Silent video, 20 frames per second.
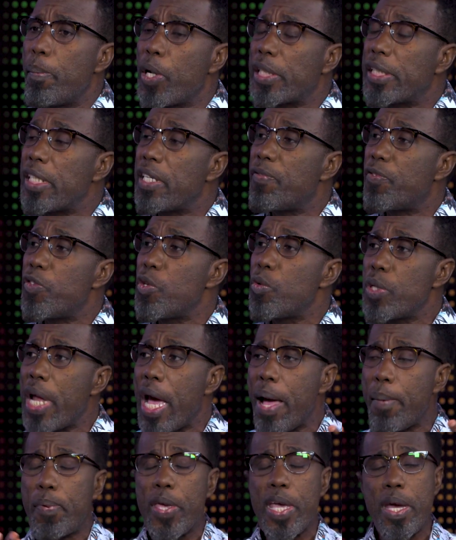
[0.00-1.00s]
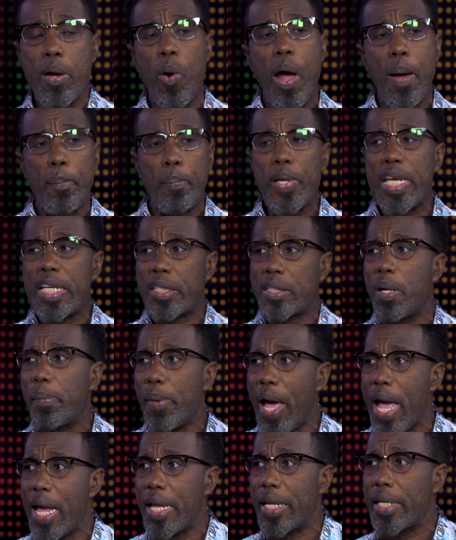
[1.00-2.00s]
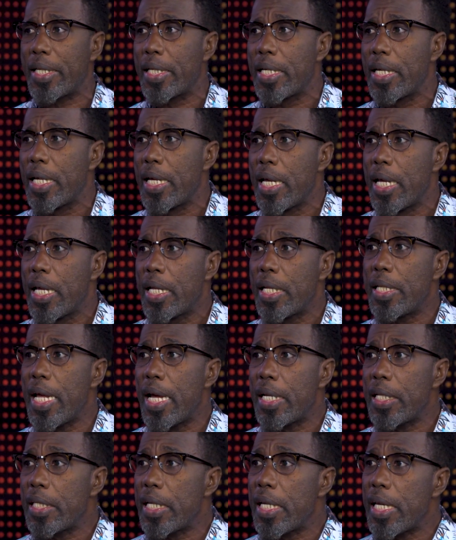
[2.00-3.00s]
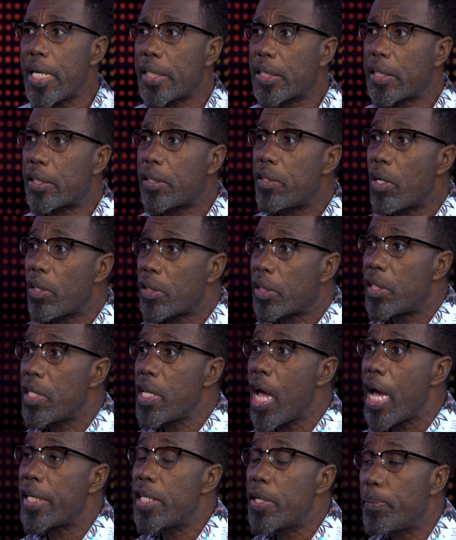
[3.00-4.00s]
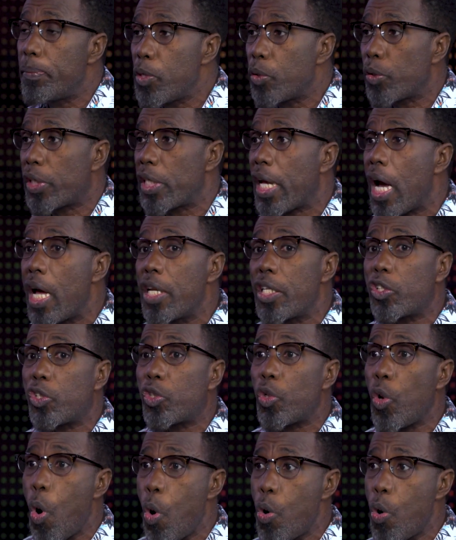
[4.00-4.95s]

But if you not pay one place of mine, then it's just, the music on its